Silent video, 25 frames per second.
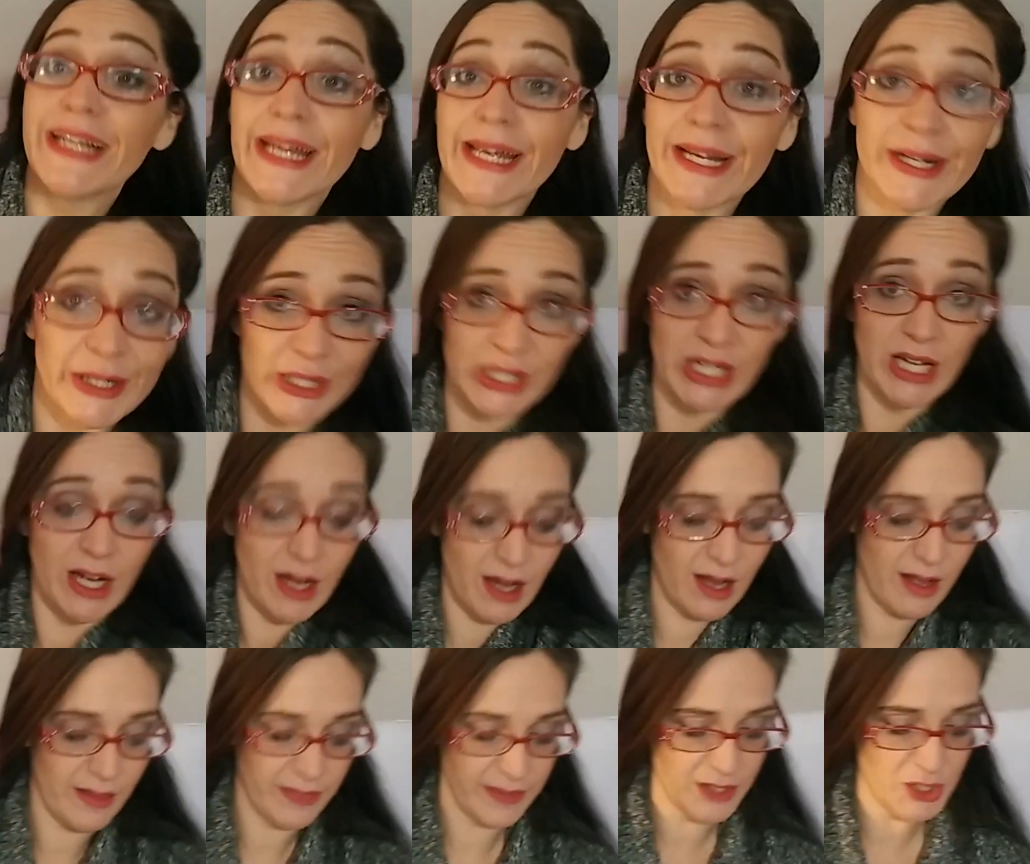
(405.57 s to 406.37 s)
an
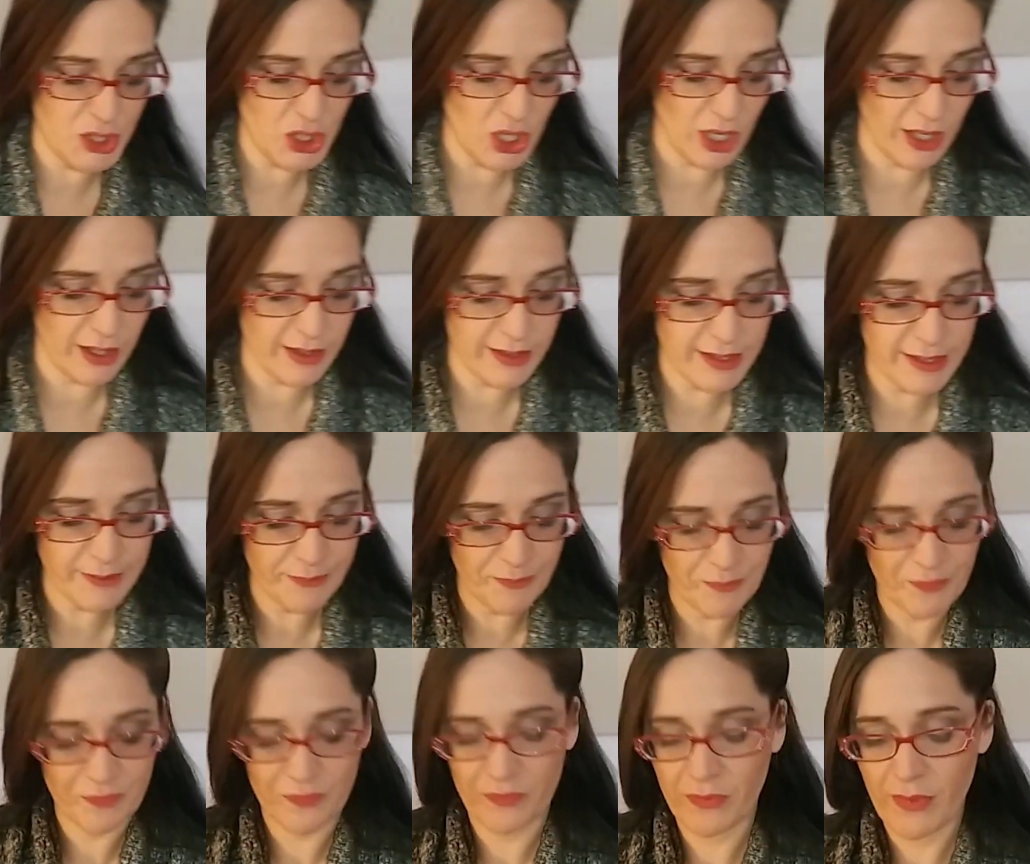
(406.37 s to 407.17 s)
area on the chart.
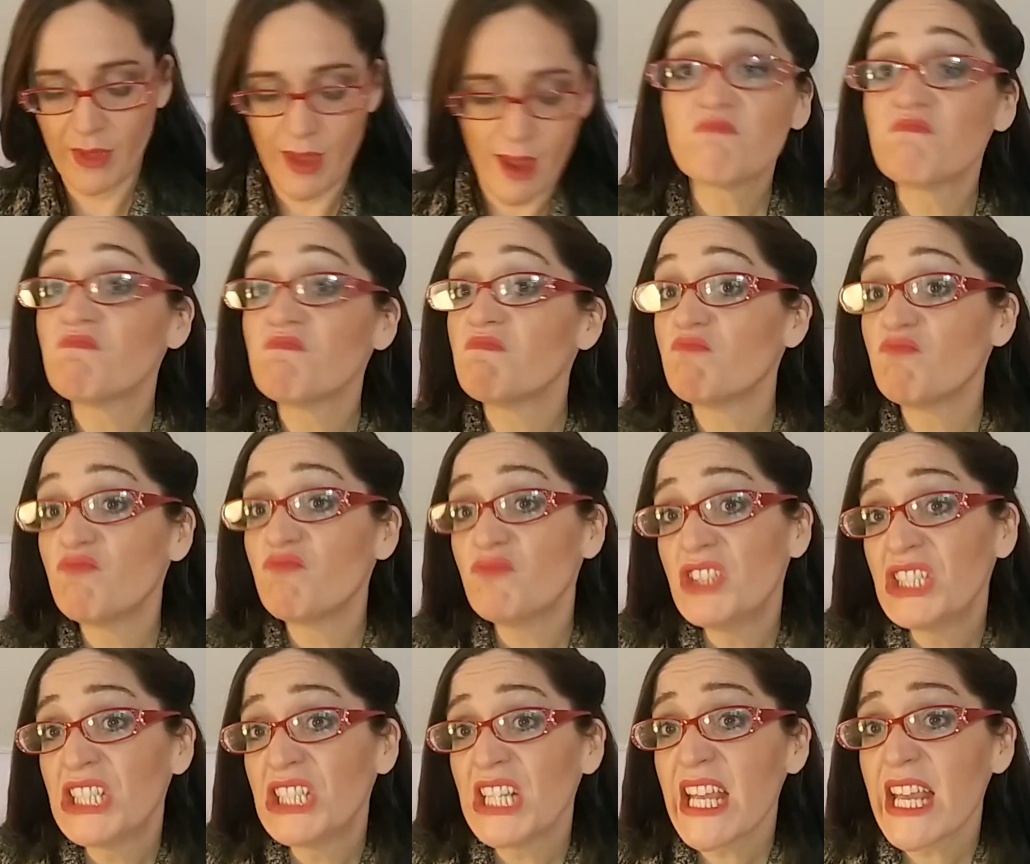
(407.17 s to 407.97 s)

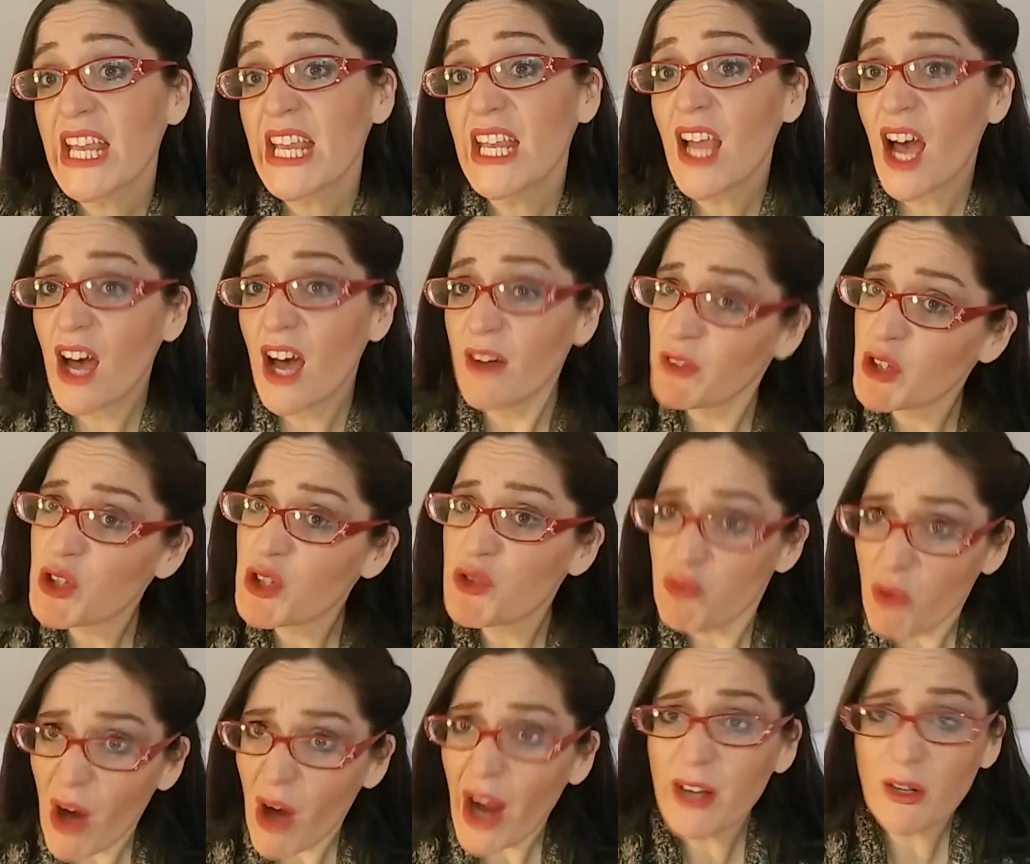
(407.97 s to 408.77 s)
Z
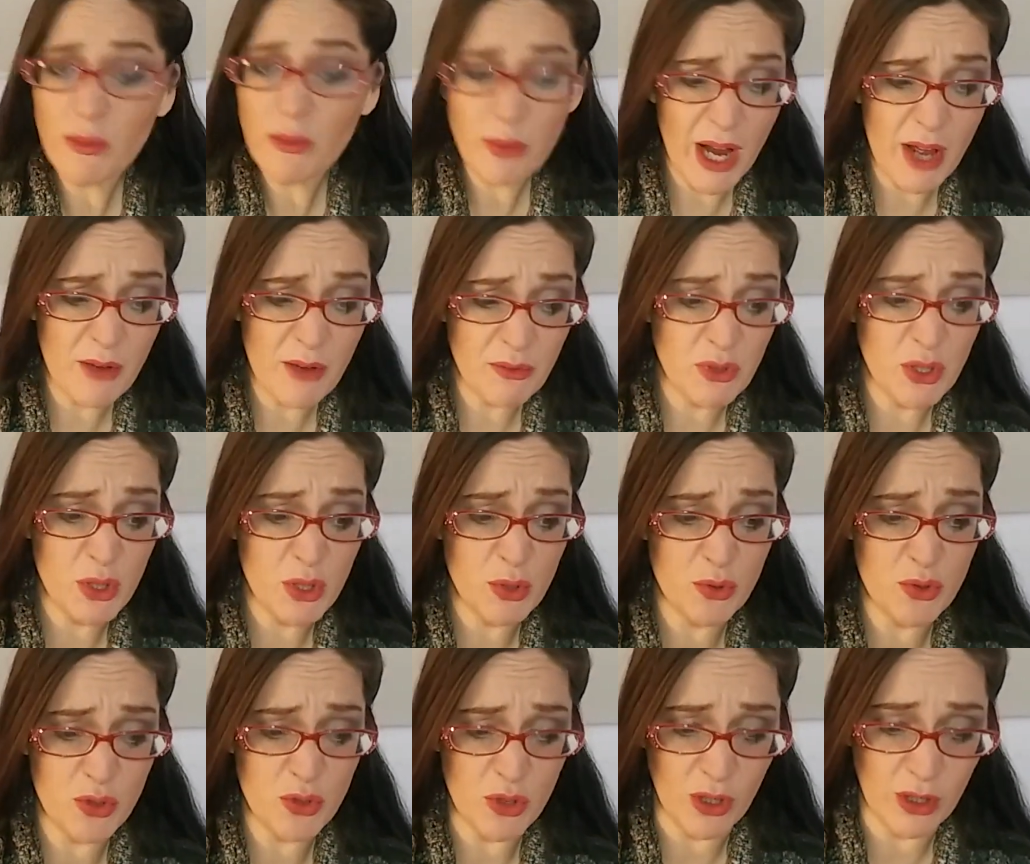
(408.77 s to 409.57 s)
hovers right around
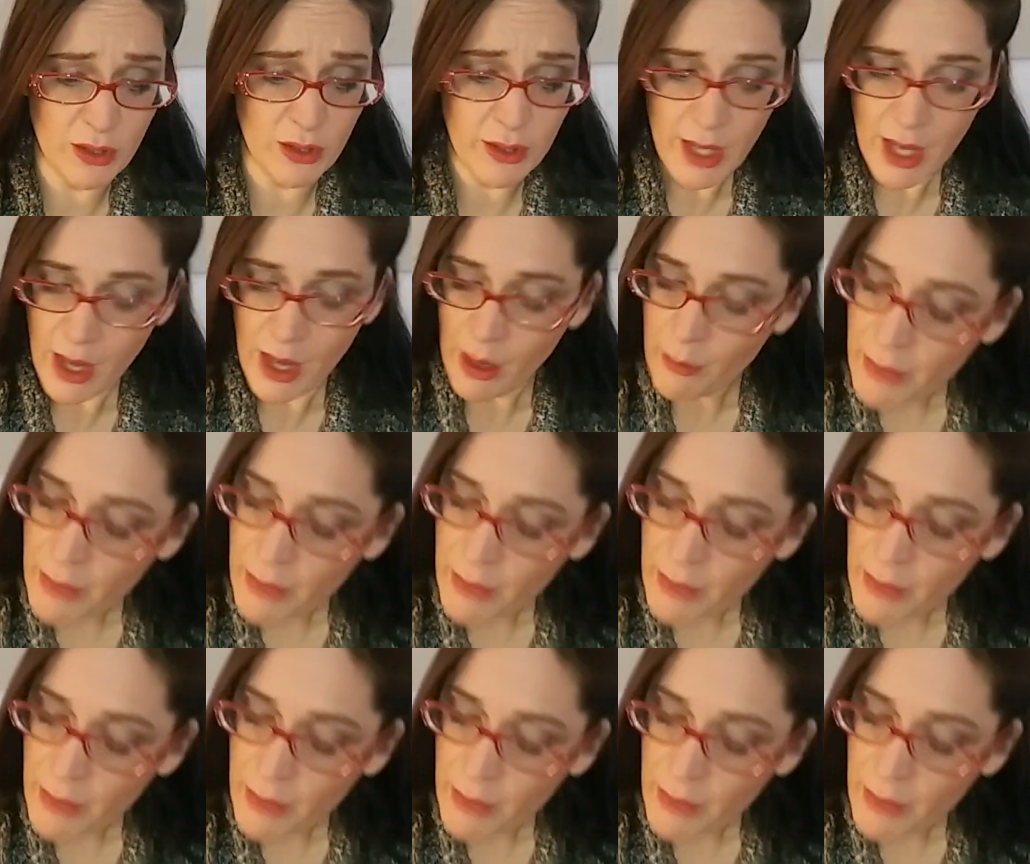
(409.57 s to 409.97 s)
neutral,